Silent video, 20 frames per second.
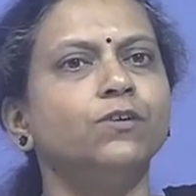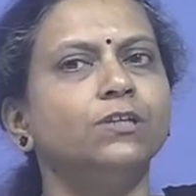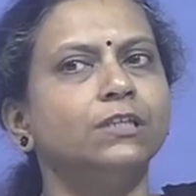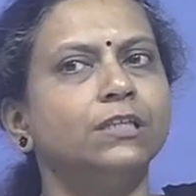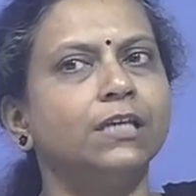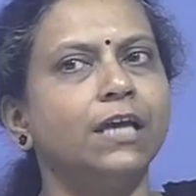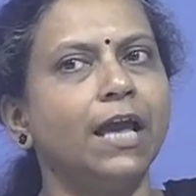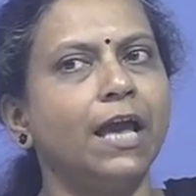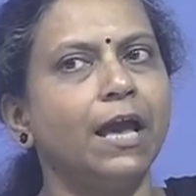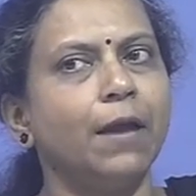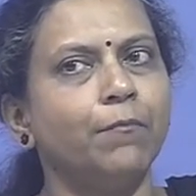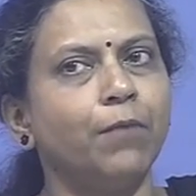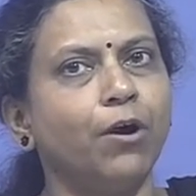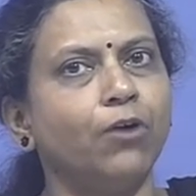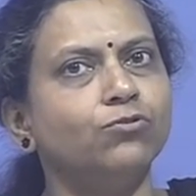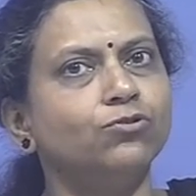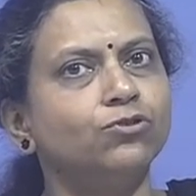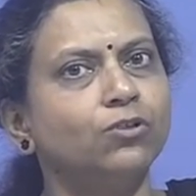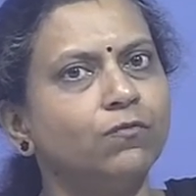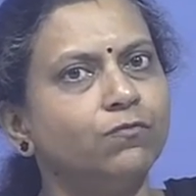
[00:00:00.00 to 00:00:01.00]
the
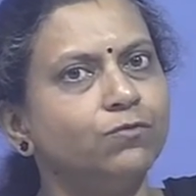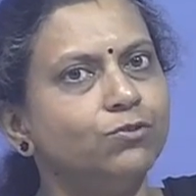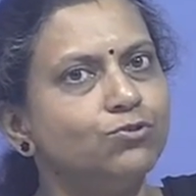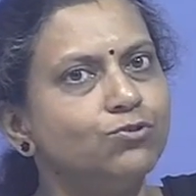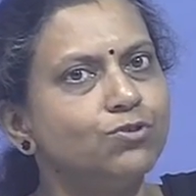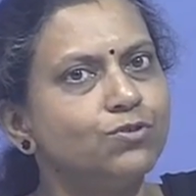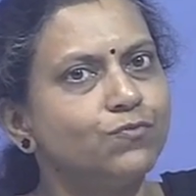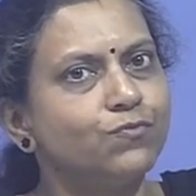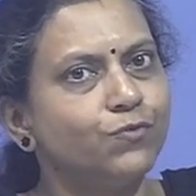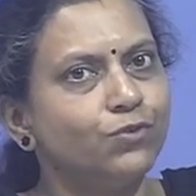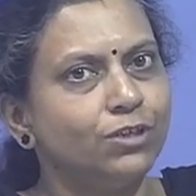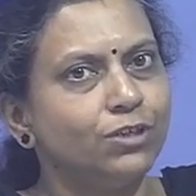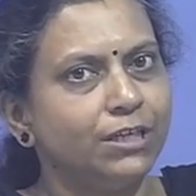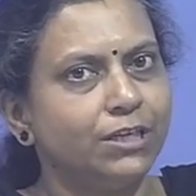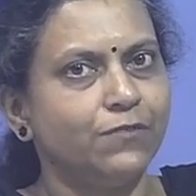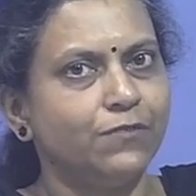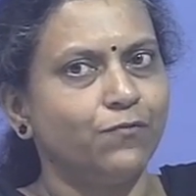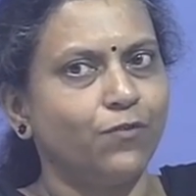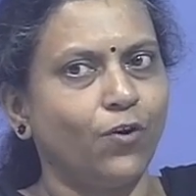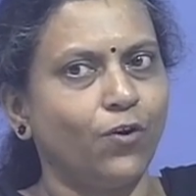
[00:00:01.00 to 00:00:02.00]
amount of useful
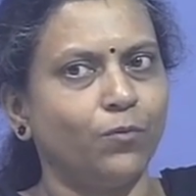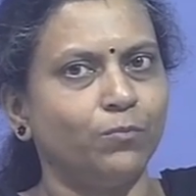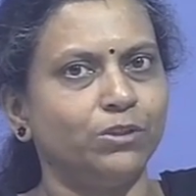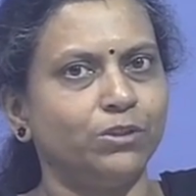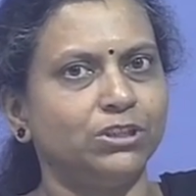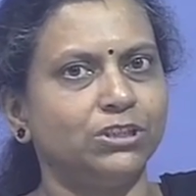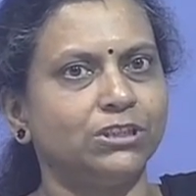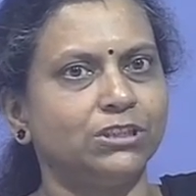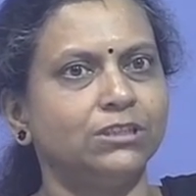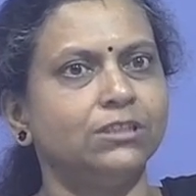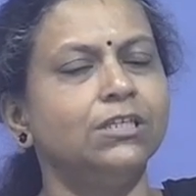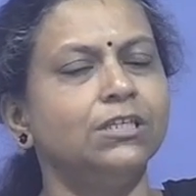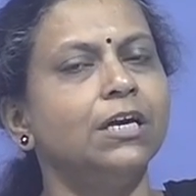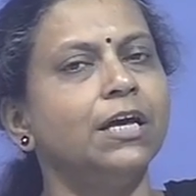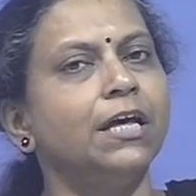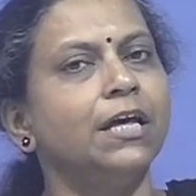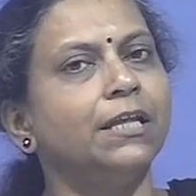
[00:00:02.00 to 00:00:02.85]
information